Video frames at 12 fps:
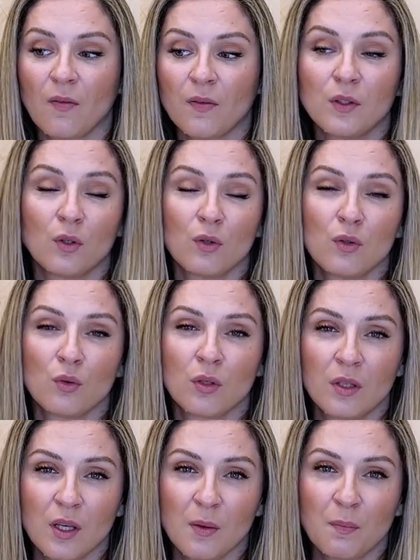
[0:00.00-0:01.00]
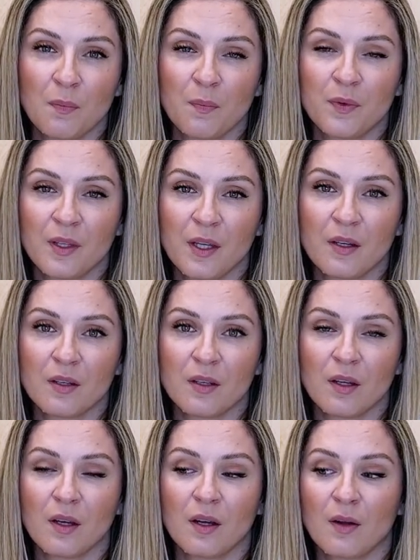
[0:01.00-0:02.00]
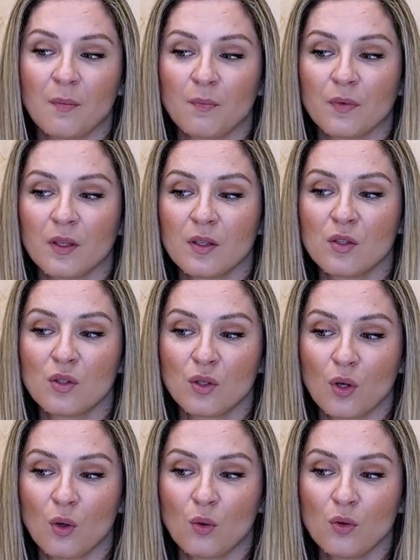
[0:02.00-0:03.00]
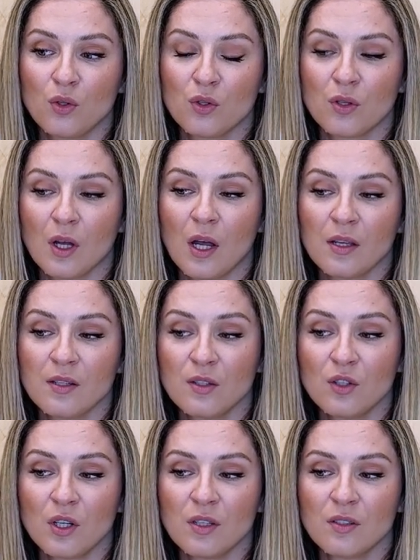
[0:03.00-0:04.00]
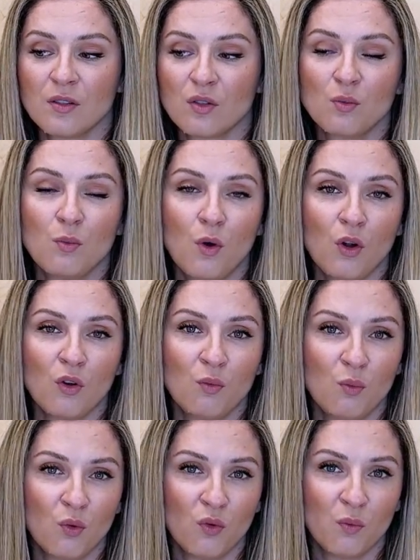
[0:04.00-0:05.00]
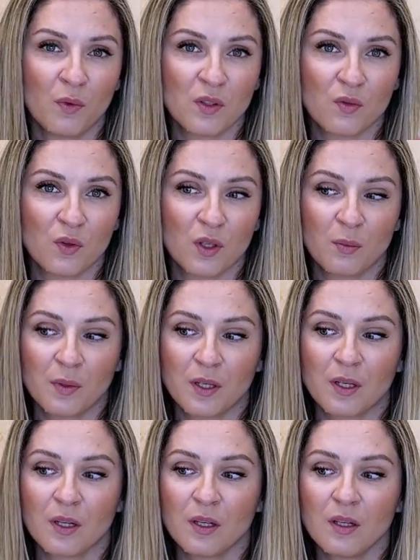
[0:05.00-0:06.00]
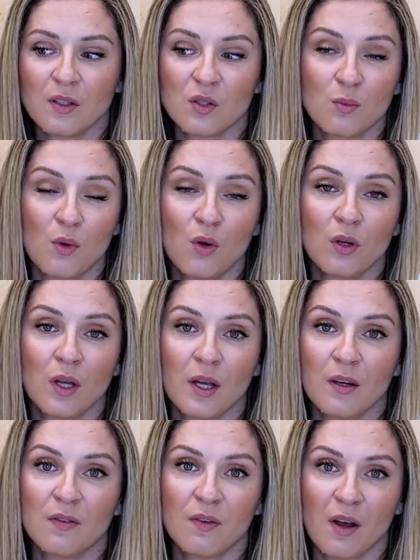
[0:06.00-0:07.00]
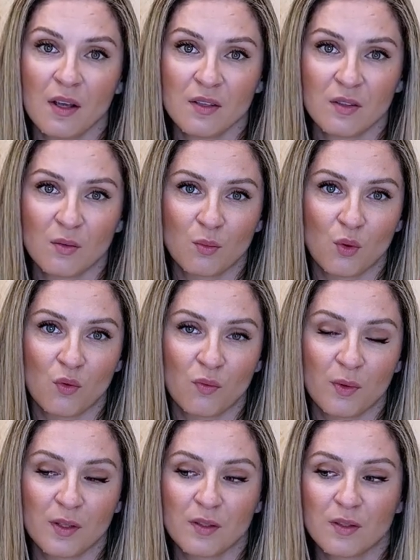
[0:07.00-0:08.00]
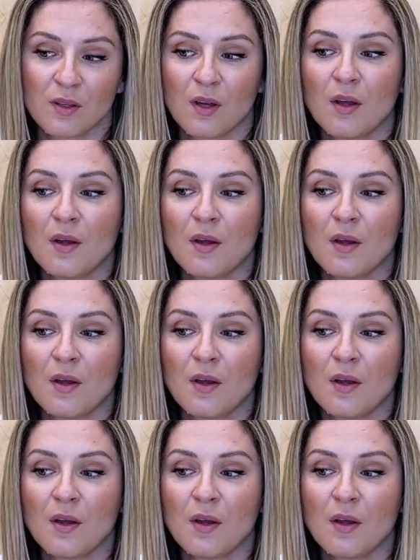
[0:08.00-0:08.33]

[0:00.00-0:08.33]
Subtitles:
in order to keep thin strokes, I suggest small movements for the beginning, small and faster movements.